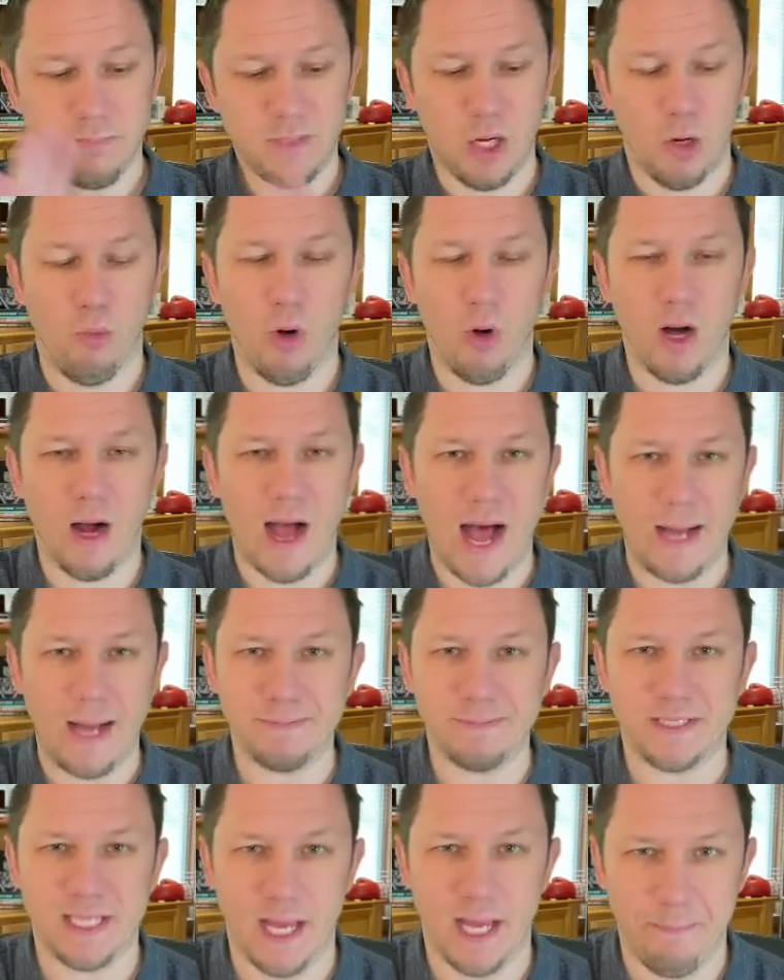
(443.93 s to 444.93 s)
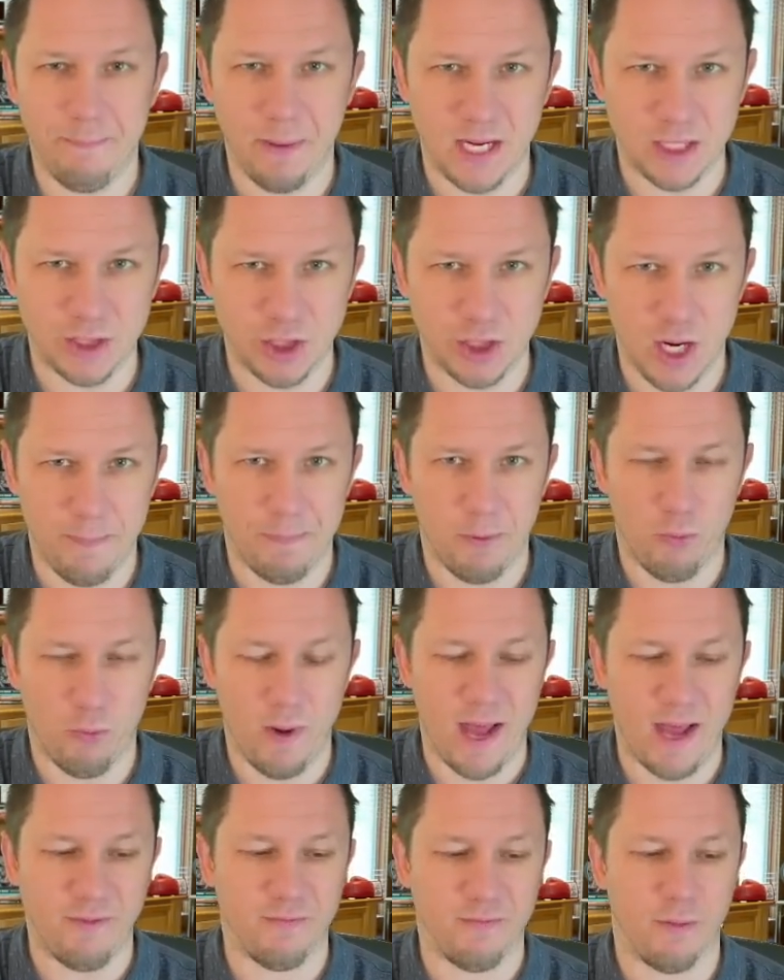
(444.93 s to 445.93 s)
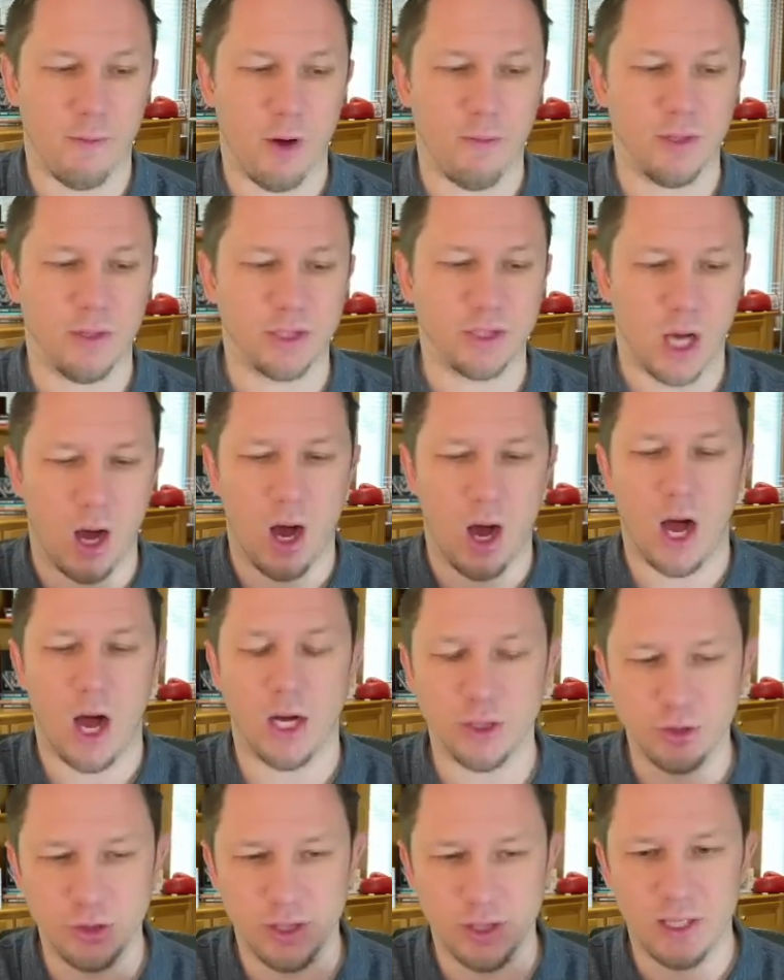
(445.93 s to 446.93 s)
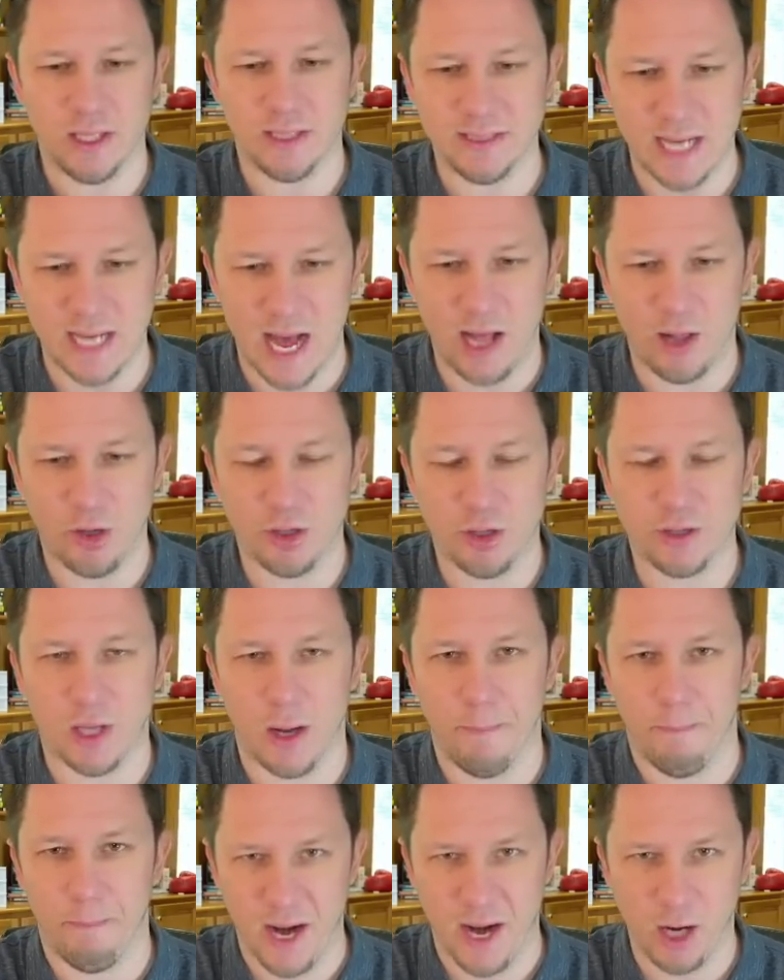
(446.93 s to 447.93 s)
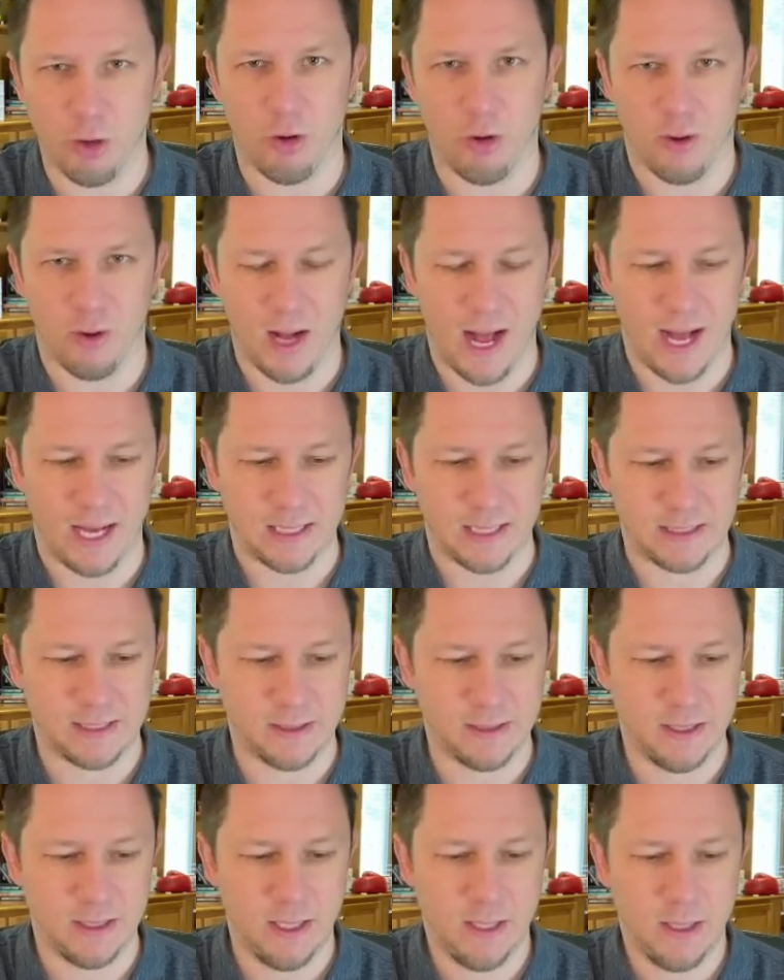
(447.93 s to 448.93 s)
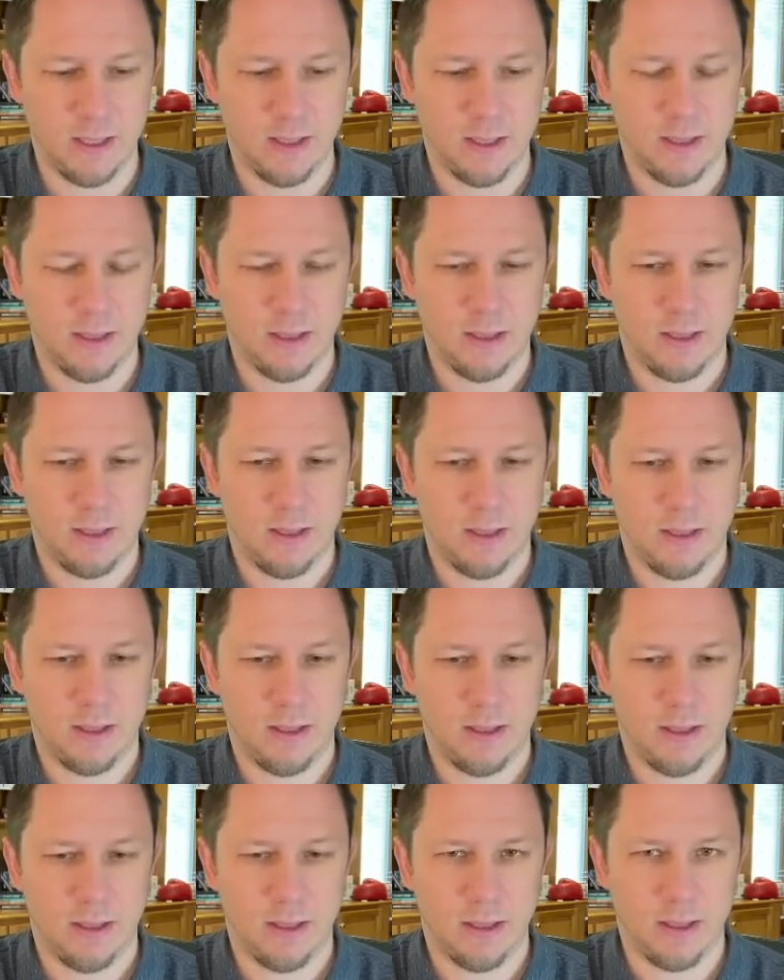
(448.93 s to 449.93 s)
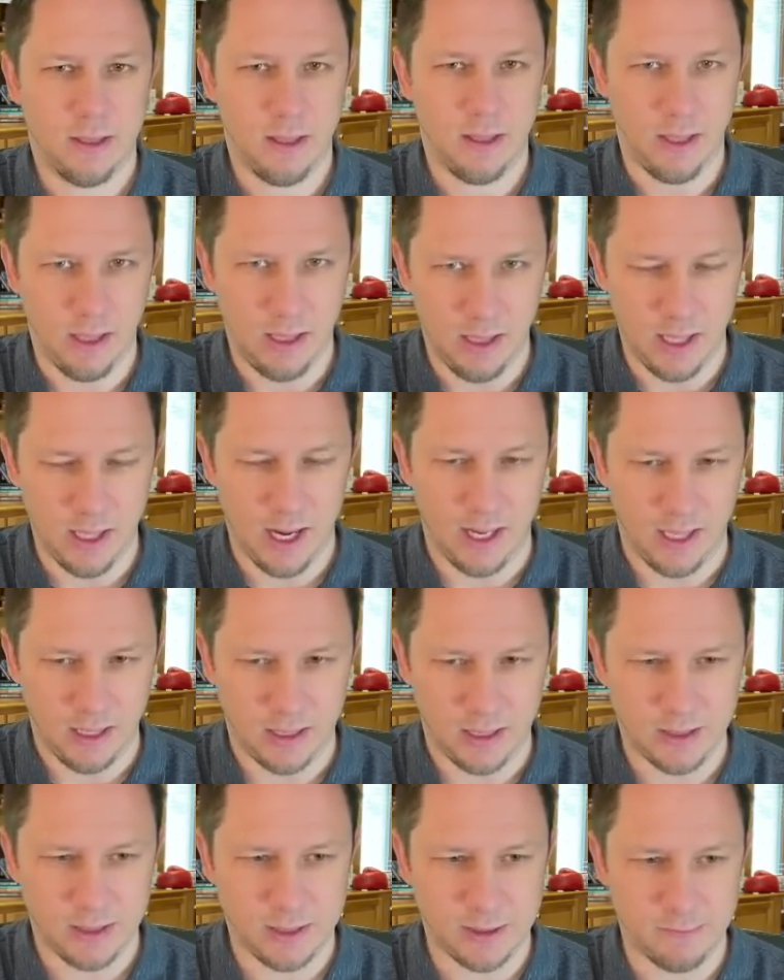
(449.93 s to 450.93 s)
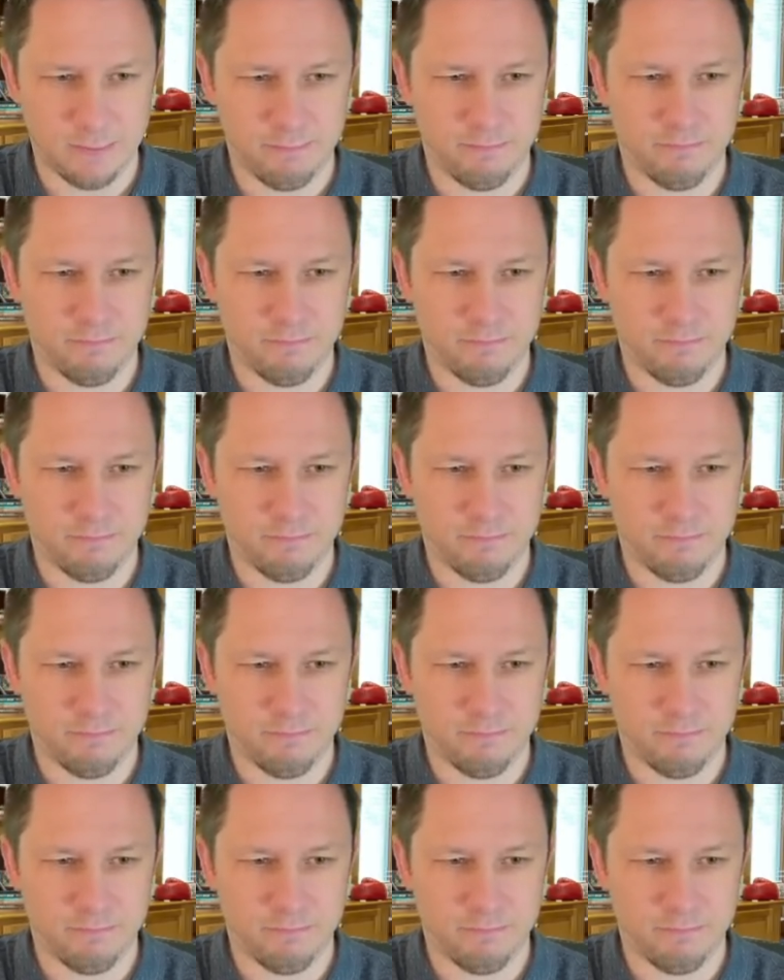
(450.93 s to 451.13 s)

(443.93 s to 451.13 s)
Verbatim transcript: We're a hop, skip, and a jump away from almost $100 a barrel, guys. Yikes.